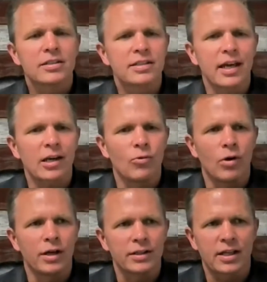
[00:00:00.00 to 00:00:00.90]
second
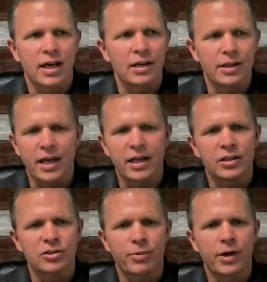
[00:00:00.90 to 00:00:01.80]
one is kind of that
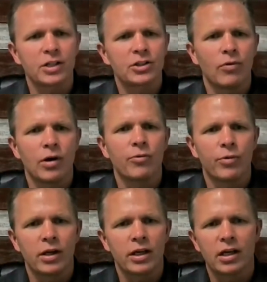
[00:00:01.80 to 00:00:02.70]
inspiration, what
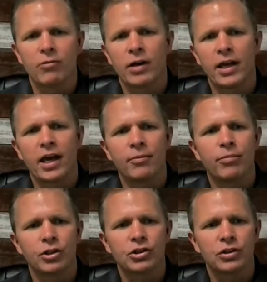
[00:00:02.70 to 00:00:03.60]
really went ahead and
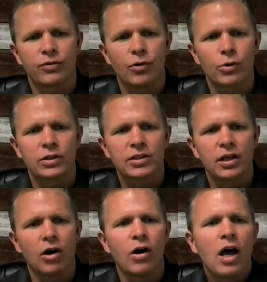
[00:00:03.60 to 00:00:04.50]
pushed us forward.
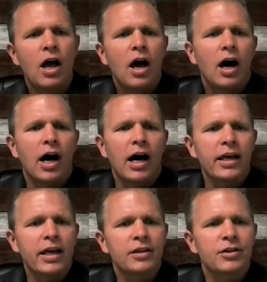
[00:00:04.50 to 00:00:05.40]
So I
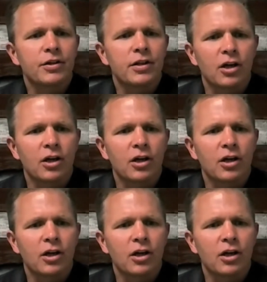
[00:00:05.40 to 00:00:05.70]
entered the